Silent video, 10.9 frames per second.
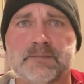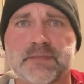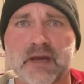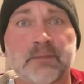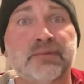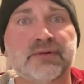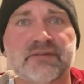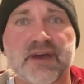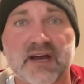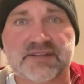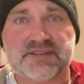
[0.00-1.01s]
I believe
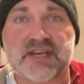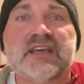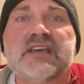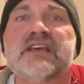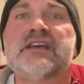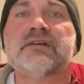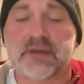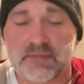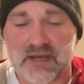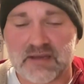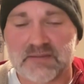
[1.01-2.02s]
God's
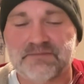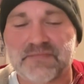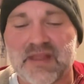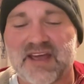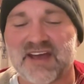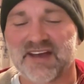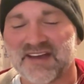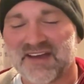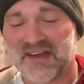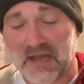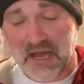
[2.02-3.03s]
healing me. I'm
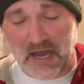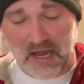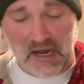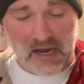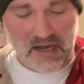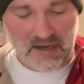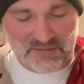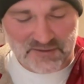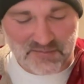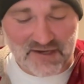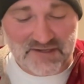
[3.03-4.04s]

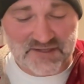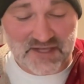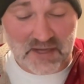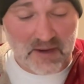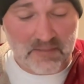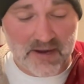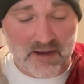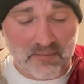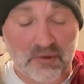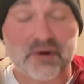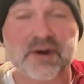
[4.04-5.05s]
surprised it's not in my
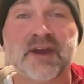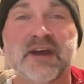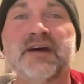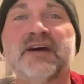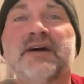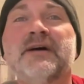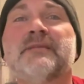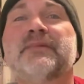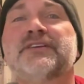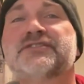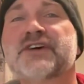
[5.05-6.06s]
paperwork,
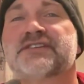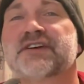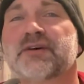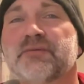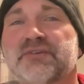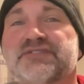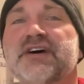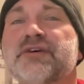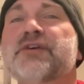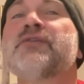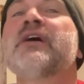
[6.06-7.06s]
but Jessica will
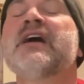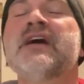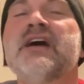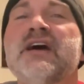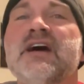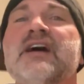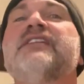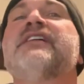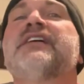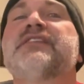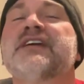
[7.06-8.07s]
tell you
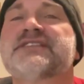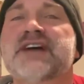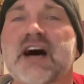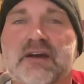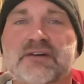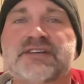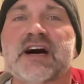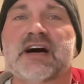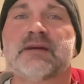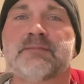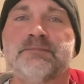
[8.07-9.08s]
that the entire
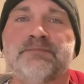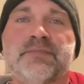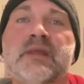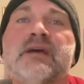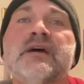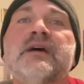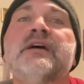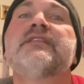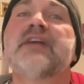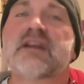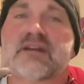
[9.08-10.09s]
time
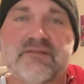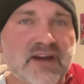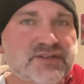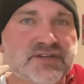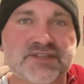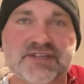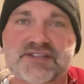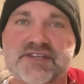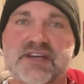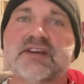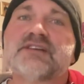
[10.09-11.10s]
that infectious
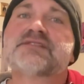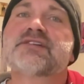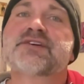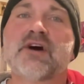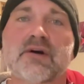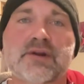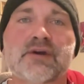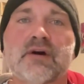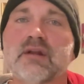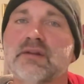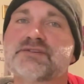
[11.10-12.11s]
disease, the
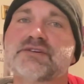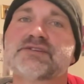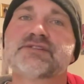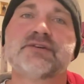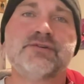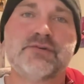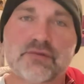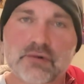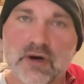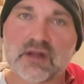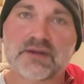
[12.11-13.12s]
cardiologist, the
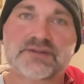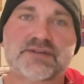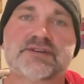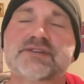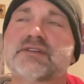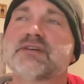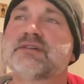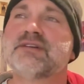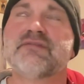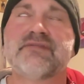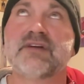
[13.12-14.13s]
neurologist,
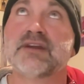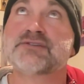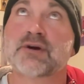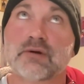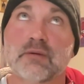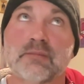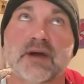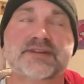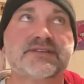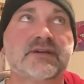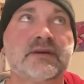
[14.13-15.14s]
the internal
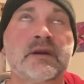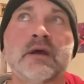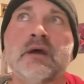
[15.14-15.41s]
medicine,